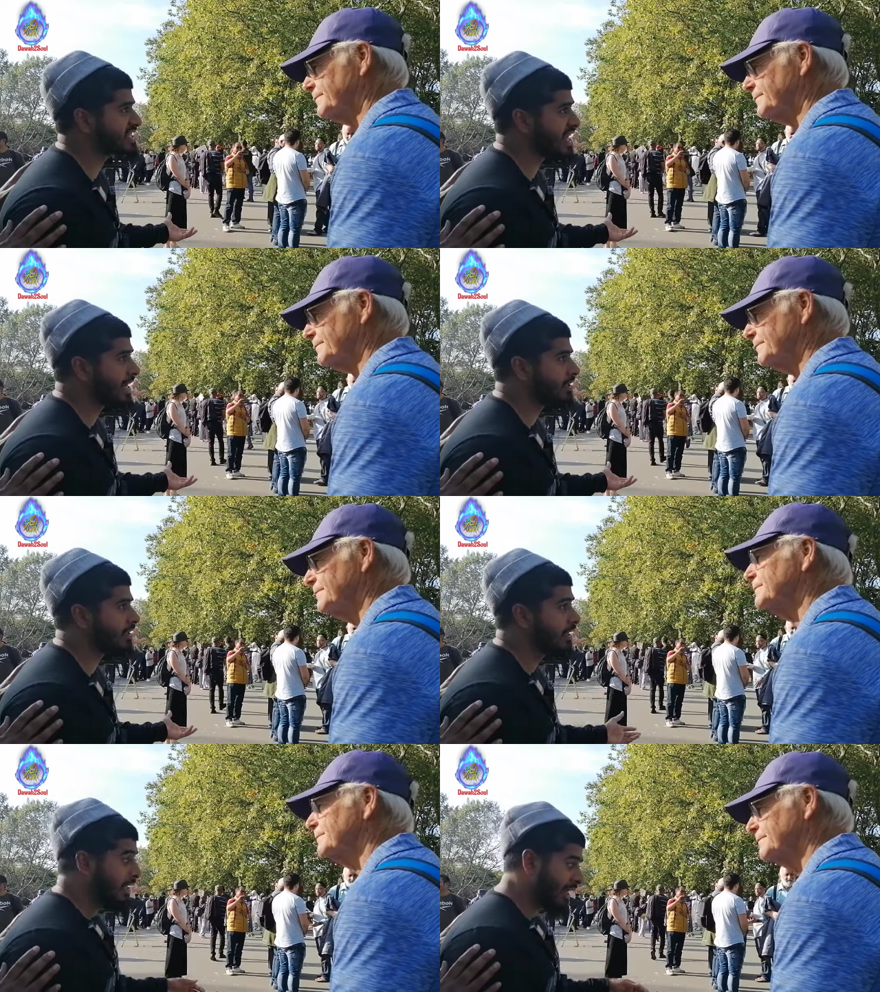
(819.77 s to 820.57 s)

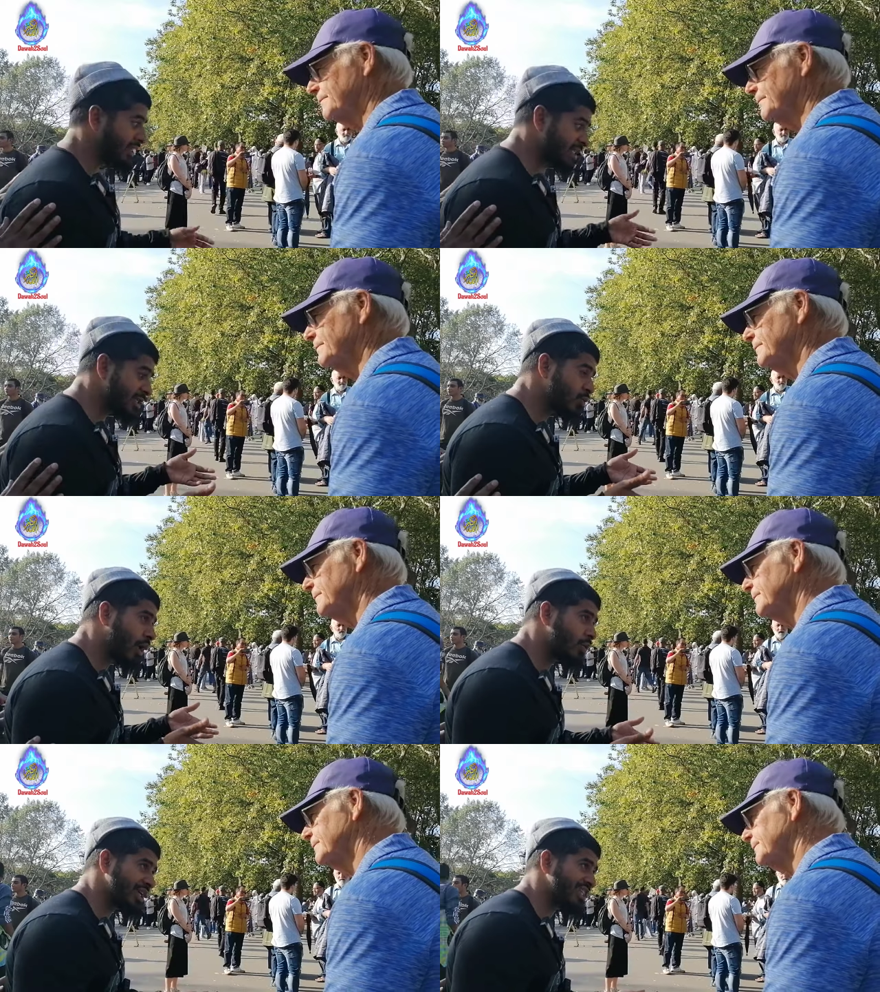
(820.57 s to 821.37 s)
Speaker 1: designer, and this is
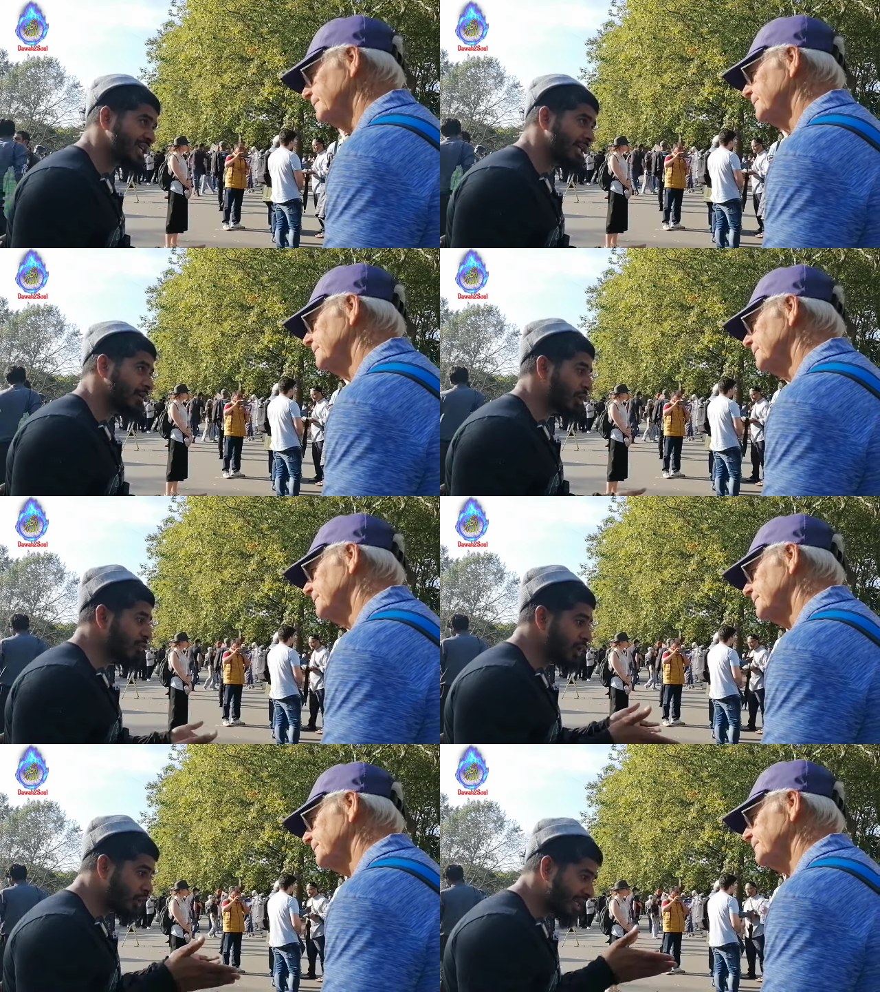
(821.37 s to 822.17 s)
what we see
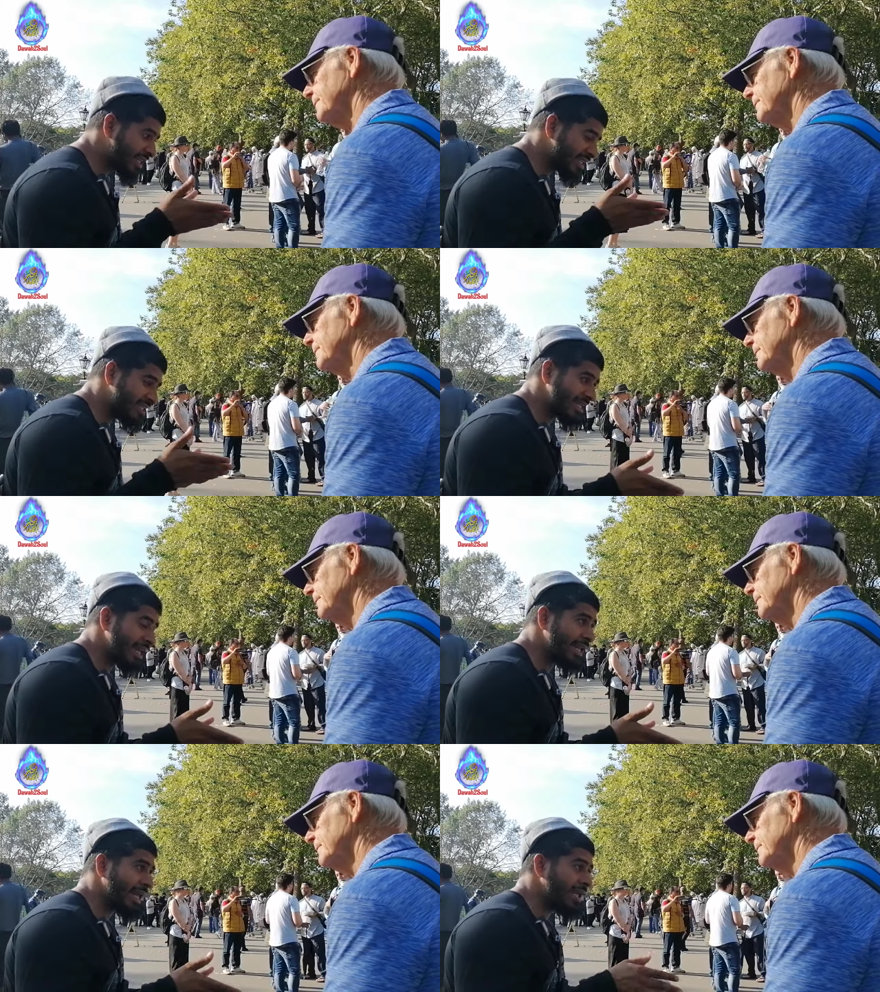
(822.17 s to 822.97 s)
when we look at the
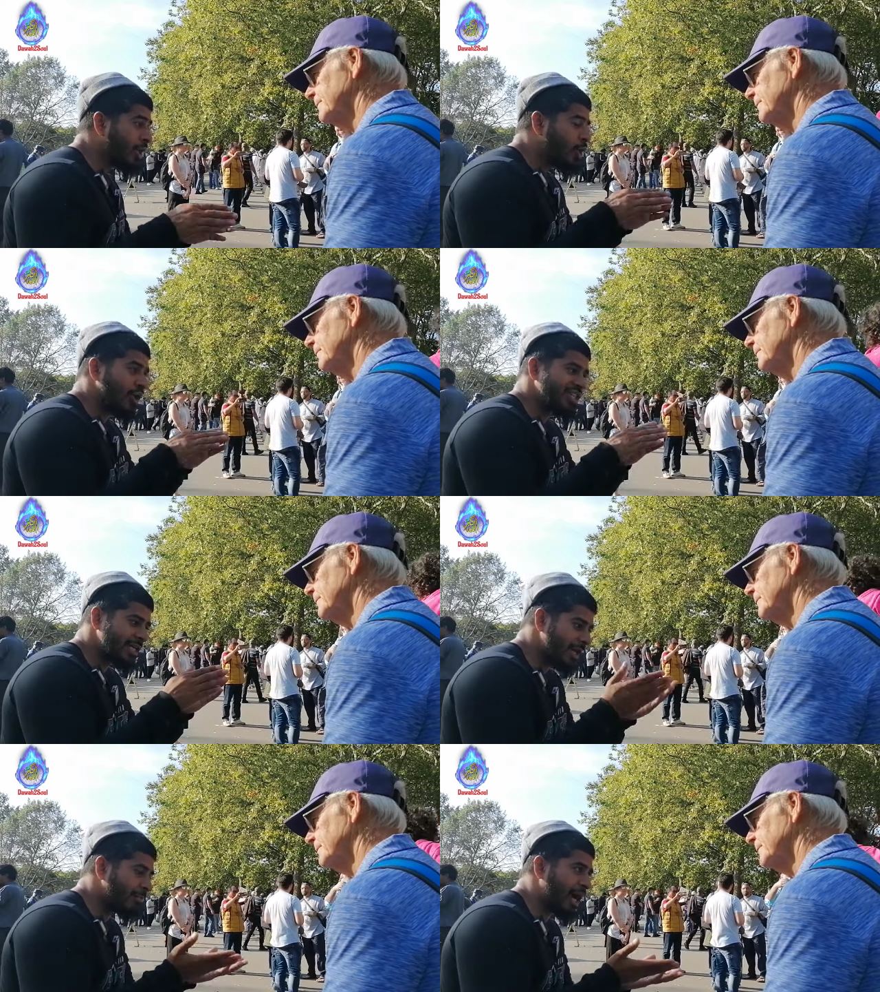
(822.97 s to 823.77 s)
DNA or
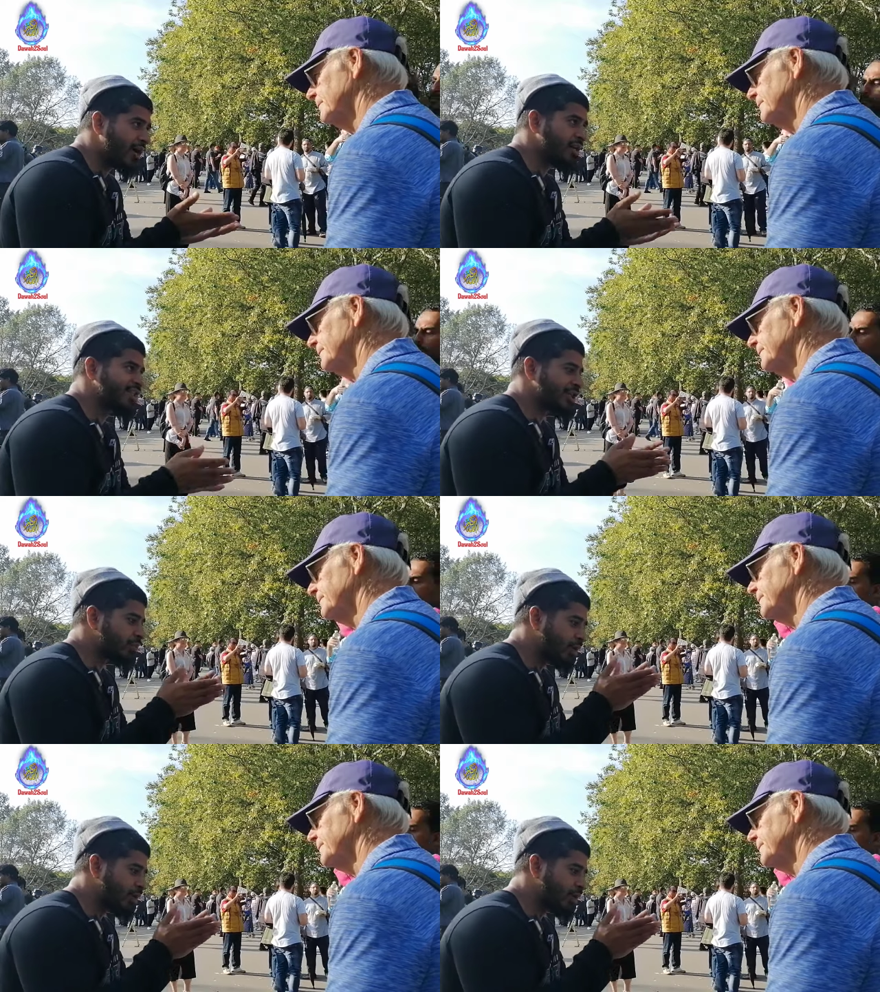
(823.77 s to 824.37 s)
cell biology.